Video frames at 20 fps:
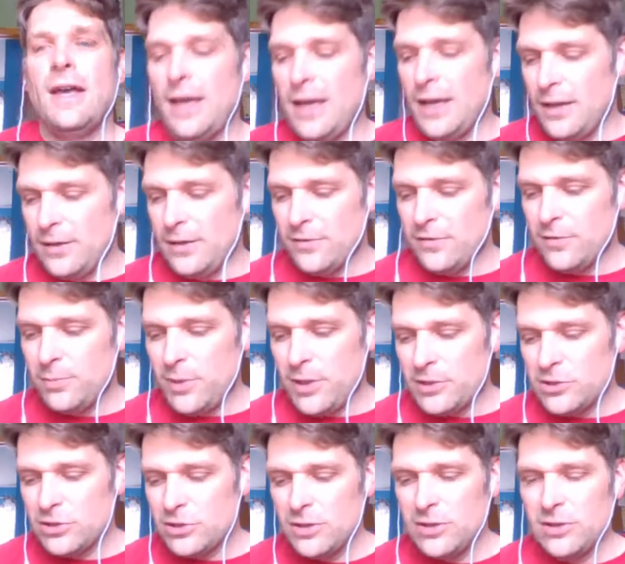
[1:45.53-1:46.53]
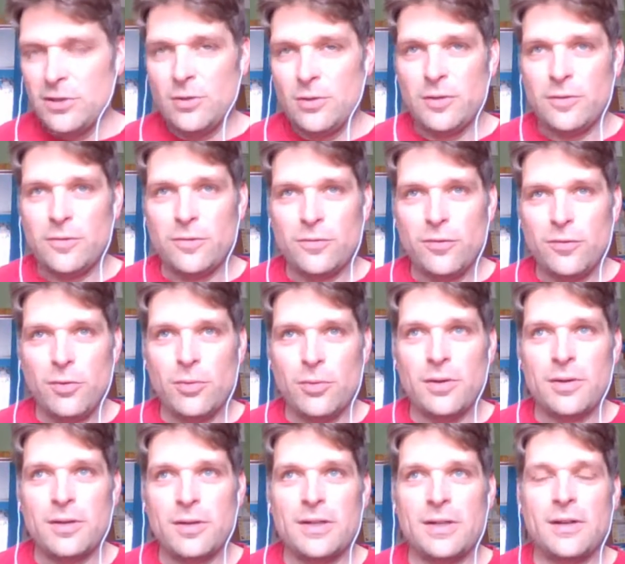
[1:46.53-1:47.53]
And especially going
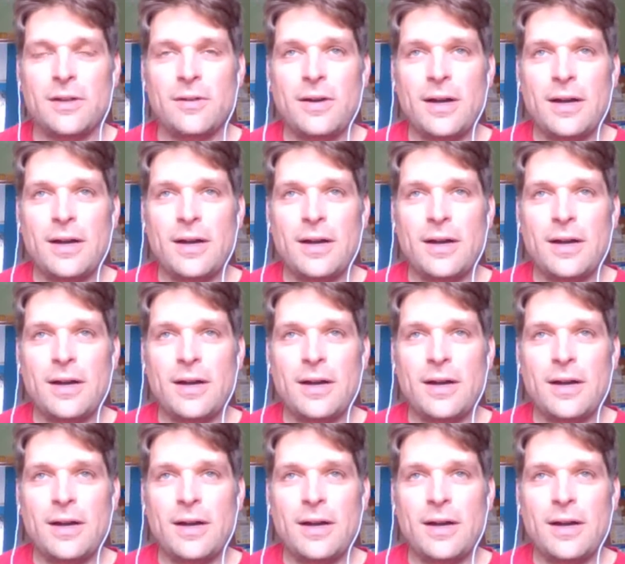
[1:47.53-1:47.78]
forward, you know,